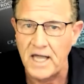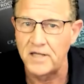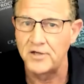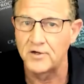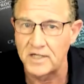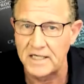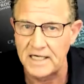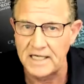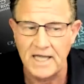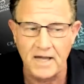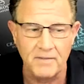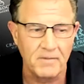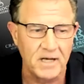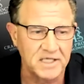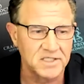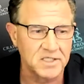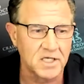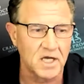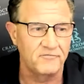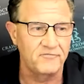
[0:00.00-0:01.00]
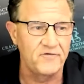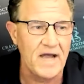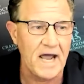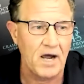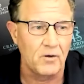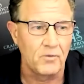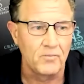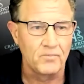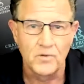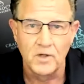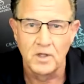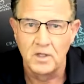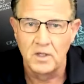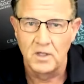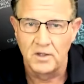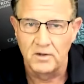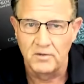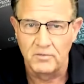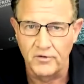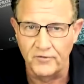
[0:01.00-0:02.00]
You're going to get my stuff. Now,
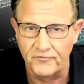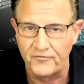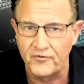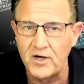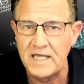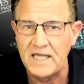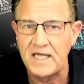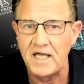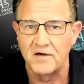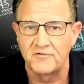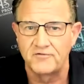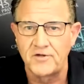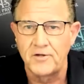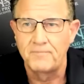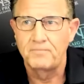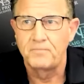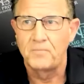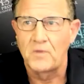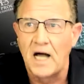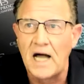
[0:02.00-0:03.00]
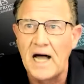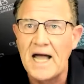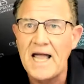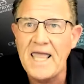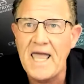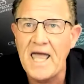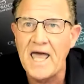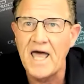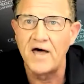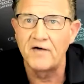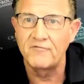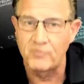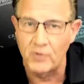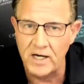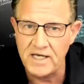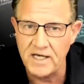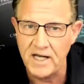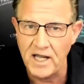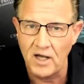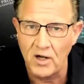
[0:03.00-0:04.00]
the free gift. I have
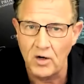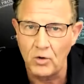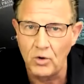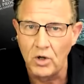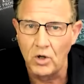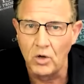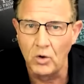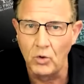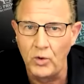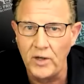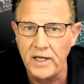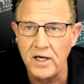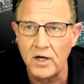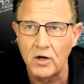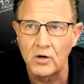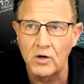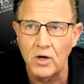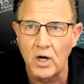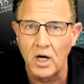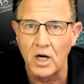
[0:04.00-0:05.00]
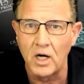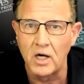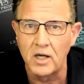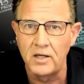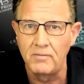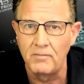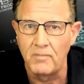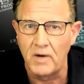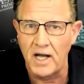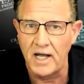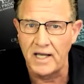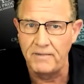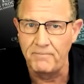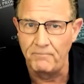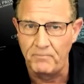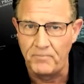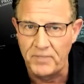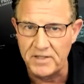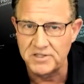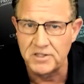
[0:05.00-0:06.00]
right now, we are on my
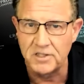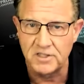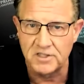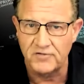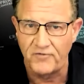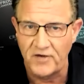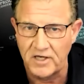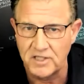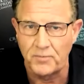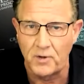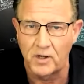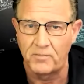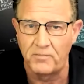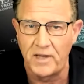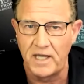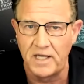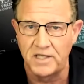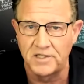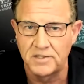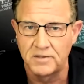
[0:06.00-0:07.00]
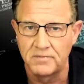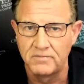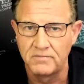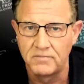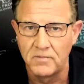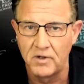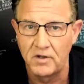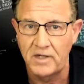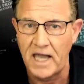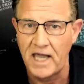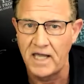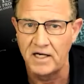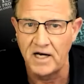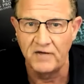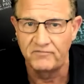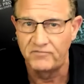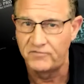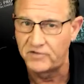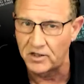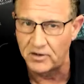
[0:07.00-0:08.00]
business Facebook page. Okay, and
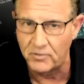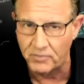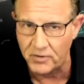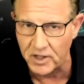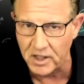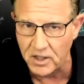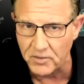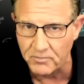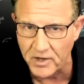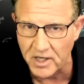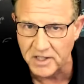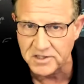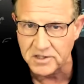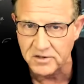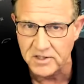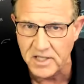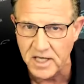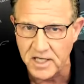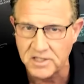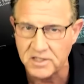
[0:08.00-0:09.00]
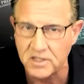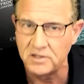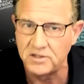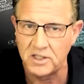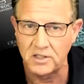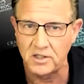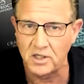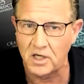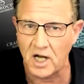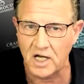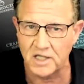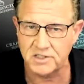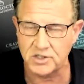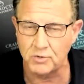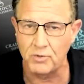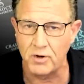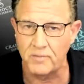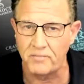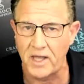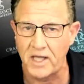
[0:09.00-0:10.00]
I've done a pretty good presentation, didn't cost
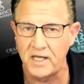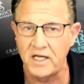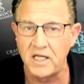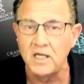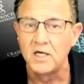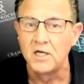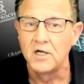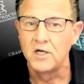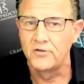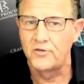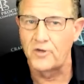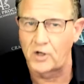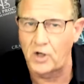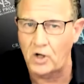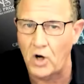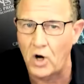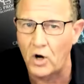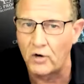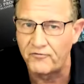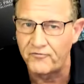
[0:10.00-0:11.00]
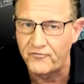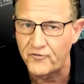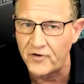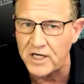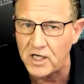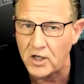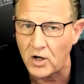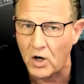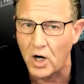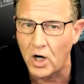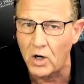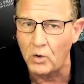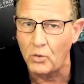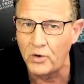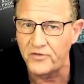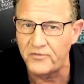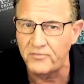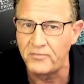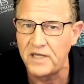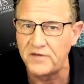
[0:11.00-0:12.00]
you a penny. The call, free call
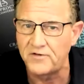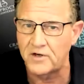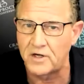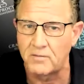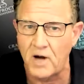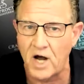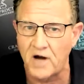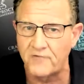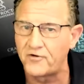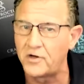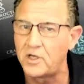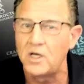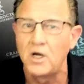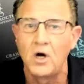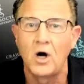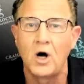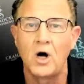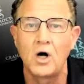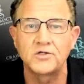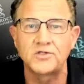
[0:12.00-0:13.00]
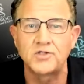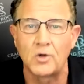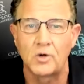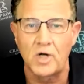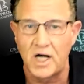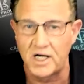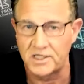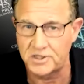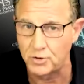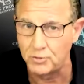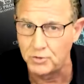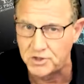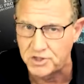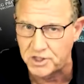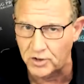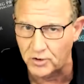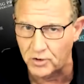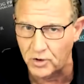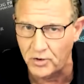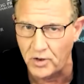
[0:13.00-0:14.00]
with me that I'm offering also cost you
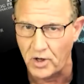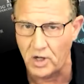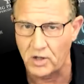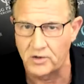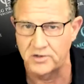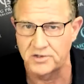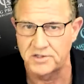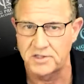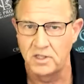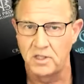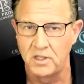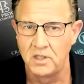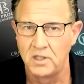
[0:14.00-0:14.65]
zero dollars.